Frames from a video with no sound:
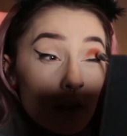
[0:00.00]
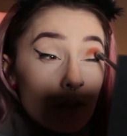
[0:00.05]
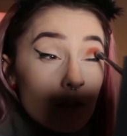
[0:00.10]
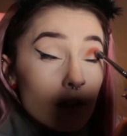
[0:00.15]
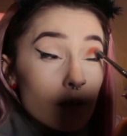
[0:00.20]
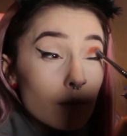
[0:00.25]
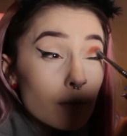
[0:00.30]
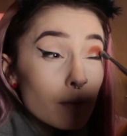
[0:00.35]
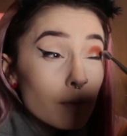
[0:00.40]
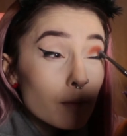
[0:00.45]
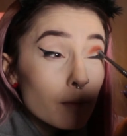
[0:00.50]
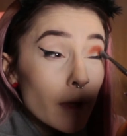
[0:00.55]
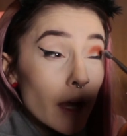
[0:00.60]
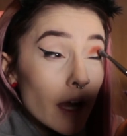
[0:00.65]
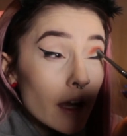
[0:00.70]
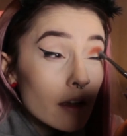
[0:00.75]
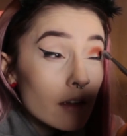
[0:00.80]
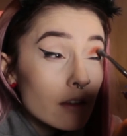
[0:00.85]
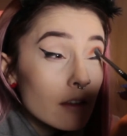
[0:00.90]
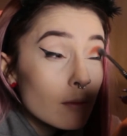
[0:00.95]
Just
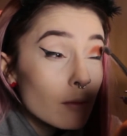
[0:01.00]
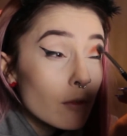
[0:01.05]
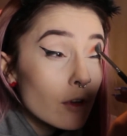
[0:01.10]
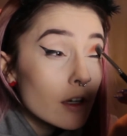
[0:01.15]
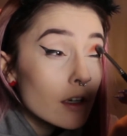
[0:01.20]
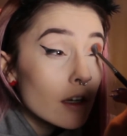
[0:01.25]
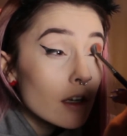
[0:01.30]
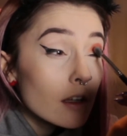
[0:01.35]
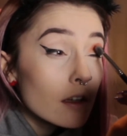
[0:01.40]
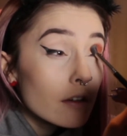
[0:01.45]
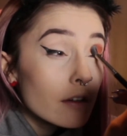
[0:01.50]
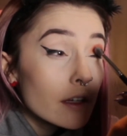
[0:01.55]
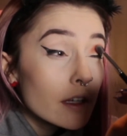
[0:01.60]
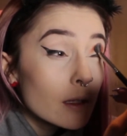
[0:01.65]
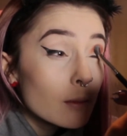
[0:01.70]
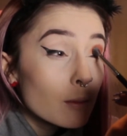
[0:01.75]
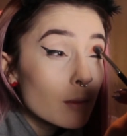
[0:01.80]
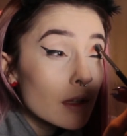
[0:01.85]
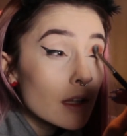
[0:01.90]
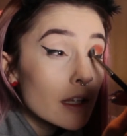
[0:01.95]
pack some more color
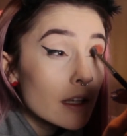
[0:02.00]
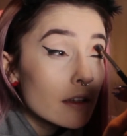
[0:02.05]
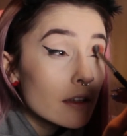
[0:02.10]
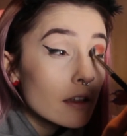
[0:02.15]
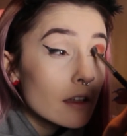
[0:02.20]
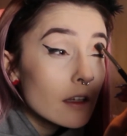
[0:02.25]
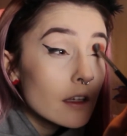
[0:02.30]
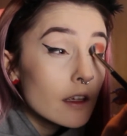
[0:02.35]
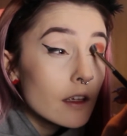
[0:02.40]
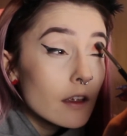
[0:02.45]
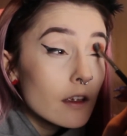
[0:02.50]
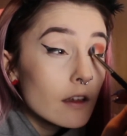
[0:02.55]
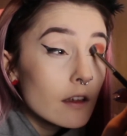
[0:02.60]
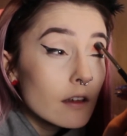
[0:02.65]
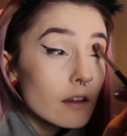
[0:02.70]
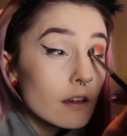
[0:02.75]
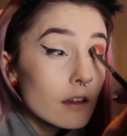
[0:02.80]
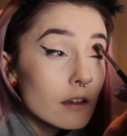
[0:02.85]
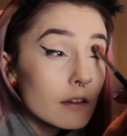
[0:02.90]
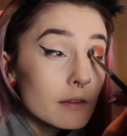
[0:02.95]
in, blend it
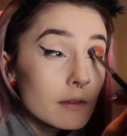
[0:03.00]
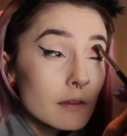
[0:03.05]
in.